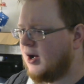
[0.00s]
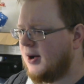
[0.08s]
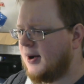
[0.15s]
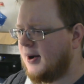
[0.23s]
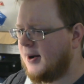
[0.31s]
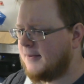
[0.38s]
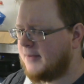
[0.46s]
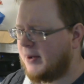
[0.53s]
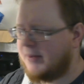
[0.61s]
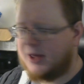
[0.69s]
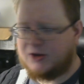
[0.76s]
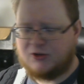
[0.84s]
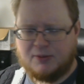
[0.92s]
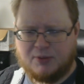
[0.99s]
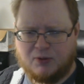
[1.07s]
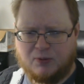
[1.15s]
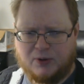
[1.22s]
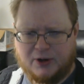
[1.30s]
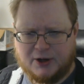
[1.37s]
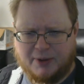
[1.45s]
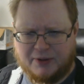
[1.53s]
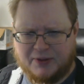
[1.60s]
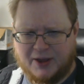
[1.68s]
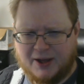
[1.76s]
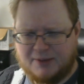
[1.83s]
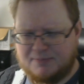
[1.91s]
I'm actually a bit worried about
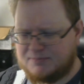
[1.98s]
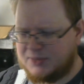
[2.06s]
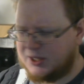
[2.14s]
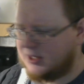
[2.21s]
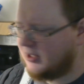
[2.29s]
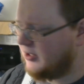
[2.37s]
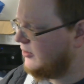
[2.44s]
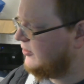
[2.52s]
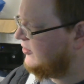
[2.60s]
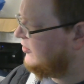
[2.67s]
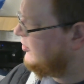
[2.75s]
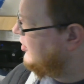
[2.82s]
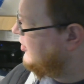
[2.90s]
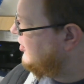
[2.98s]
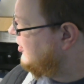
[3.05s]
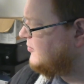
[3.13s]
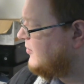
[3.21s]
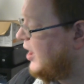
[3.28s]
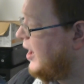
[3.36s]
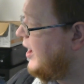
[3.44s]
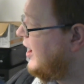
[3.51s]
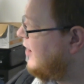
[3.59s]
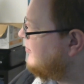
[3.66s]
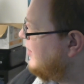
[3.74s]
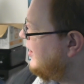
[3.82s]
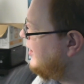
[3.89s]
that, because I have
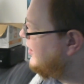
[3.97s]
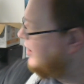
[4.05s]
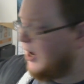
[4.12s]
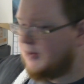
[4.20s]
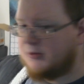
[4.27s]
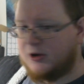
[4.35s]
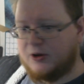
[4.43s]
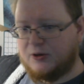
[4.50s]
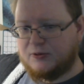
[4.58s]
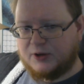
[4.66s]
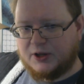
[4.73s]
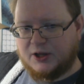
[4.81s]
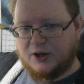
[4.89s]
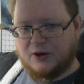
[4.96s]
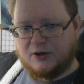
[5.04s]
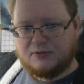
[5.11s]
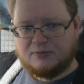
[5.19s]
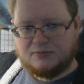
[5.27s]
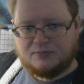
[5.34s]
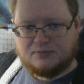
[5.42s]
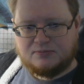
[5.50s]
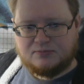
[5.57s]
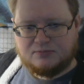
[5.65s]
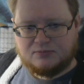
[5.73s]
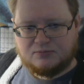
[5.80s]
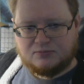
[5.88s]
my camera over here,
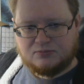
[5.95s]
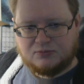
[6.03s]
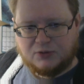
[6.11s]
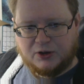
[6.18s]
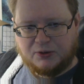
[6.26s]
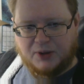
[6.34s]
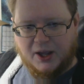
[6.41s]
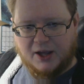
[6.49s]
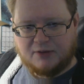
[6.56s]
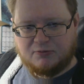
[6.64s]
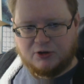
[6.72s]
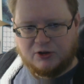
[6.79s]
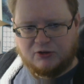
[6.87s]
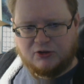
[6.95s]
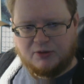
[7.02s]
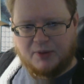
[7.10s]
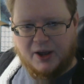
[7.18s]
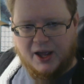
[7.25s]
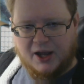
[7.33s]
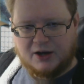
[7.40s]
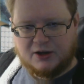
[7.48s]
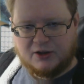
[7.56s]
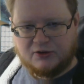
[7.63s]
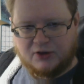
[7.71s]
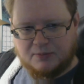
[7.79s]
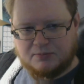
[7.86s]
where you can't really see my hand
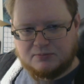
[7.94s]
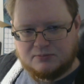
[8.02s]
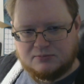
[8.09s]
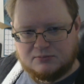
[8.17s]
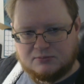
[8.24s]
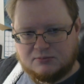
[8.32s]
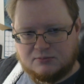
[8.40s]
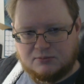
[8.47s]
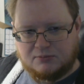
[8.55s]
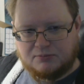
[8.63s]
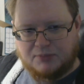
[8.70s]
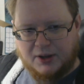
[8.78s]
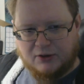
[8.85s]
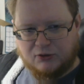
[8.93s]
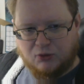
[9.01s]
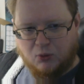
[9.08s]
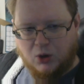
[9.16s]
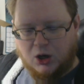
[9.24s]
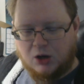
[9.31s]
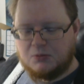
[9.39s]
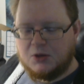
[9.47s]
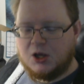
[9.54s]
because I'm pale as the wall.